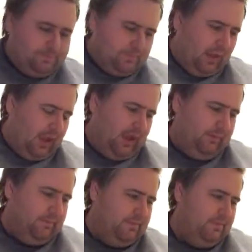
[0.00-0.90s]

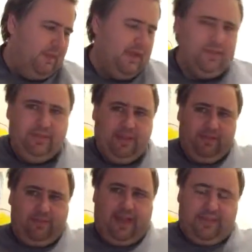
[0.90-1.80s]
Not
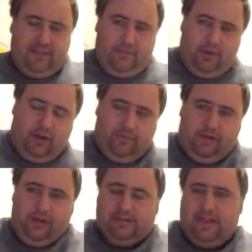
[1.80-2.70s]
the fact that it went on for
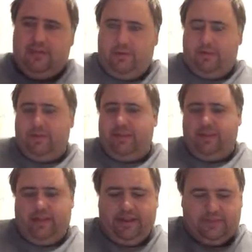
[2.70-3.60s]
years after, but during
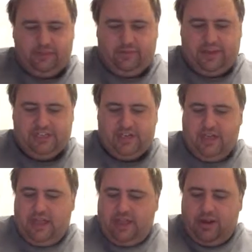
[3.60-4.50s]
the initial invasion,
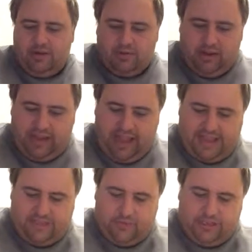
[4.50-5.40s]
there was one
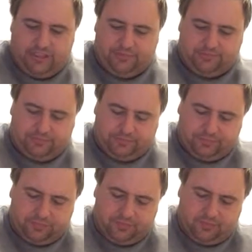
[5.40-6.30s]
case in which
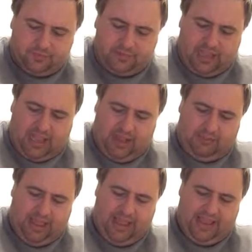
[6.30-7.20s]

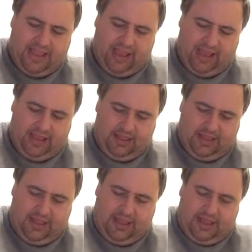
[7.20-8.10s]
a
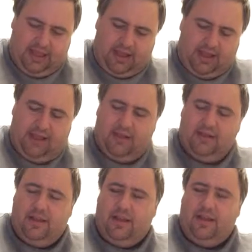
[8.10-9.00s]

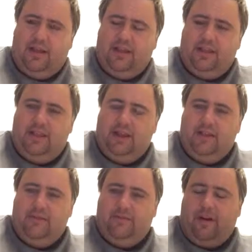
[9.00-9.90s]

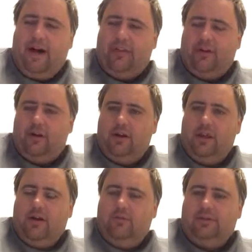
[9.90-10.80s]
young father
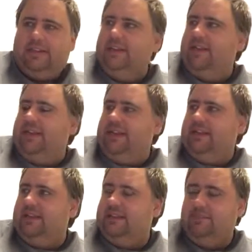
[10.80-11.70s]
was in the
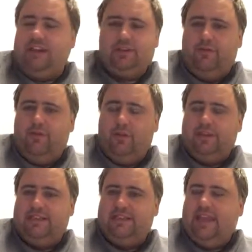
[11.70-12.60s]
special
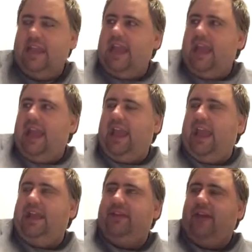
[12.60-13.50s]
forces,
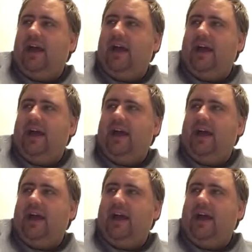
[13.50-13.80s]
and